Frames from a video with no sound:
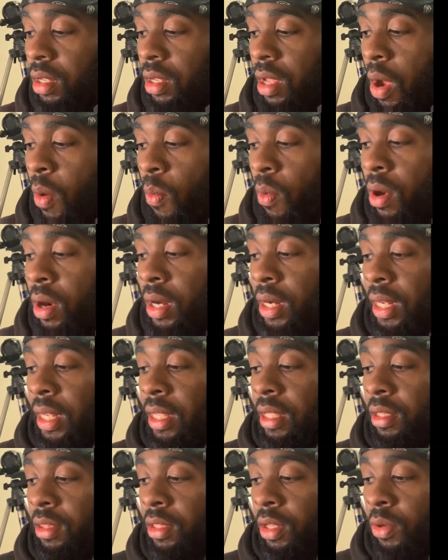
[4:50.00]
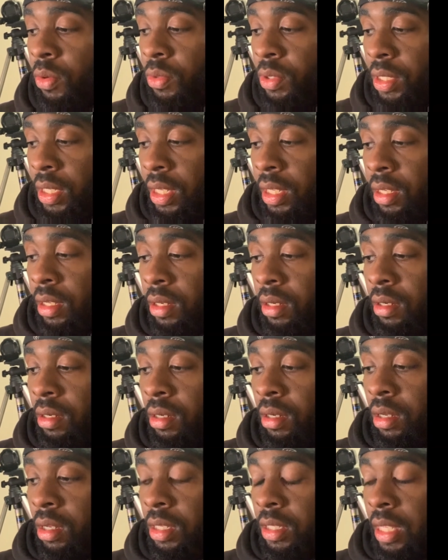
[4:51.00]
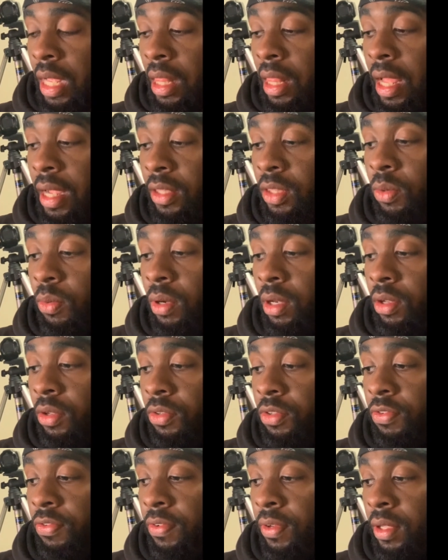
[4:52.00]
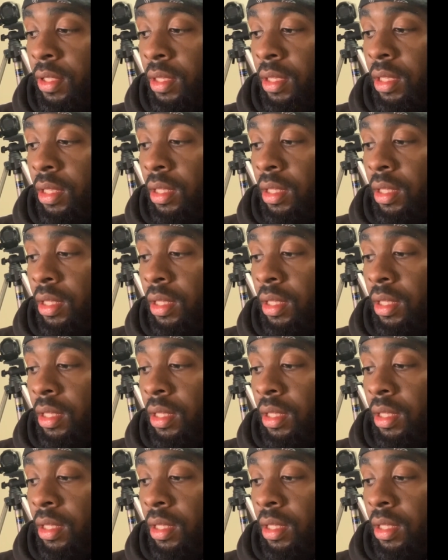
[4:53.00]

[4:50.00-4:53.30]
I wanted to get those again because I like the way those fit.